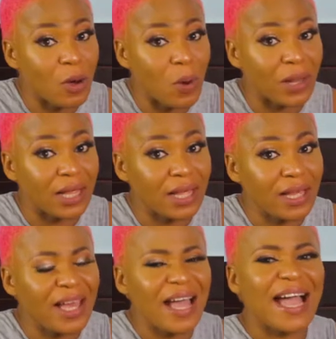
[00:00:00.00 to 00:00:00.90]
all,
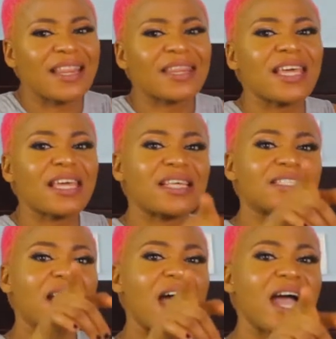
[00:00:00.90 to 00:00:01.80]
I think it
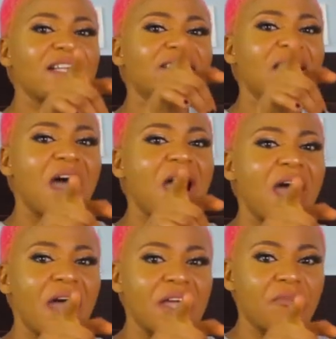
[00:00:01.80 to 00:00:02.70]
is high
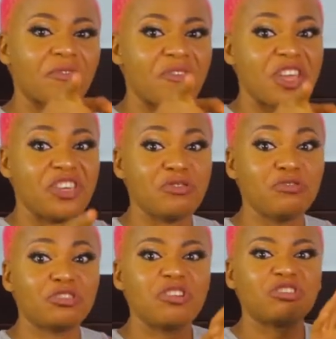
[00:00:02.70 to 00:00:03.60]
time for a
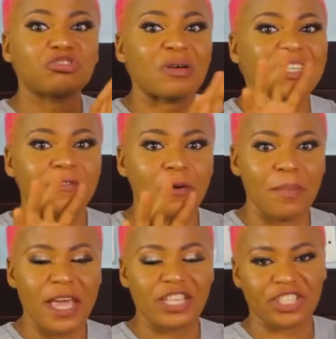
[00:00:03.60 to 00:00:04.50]
huge
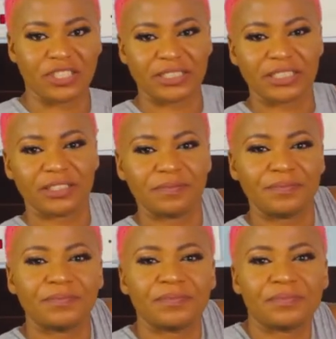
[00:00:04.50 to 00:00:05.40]
transformation.
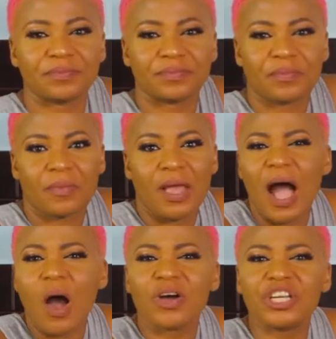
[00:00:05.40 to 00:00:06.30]

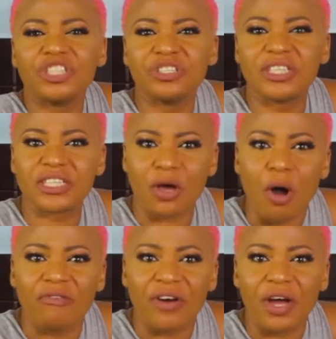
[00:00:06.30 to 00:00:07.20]
How can you
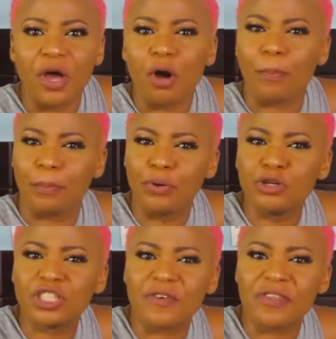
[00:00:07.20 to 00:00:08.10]
discover or
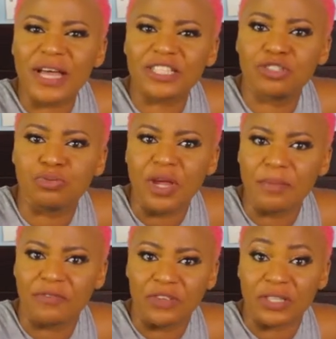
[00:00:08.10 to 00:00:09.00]
push for that
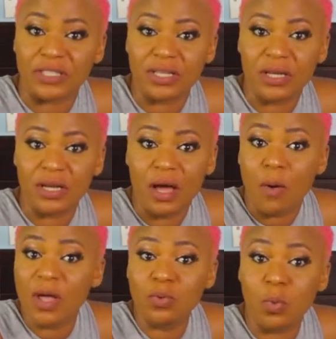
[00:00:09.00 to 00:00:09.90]
dream of yours
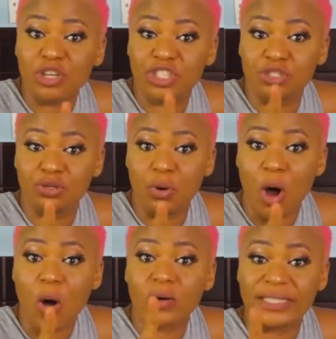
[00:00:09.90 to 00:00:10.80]
when what you do
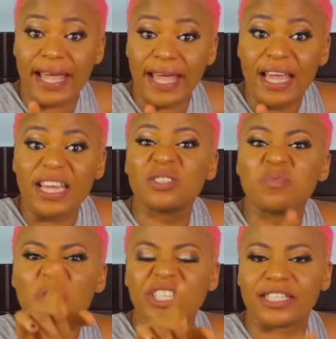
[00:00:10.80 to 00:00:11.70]
all day is
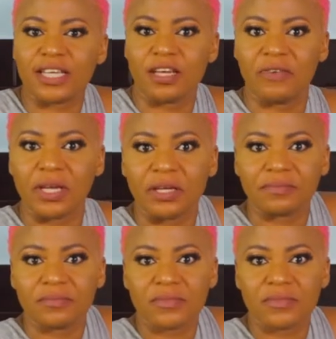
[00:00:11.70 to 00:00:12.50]
watch TV,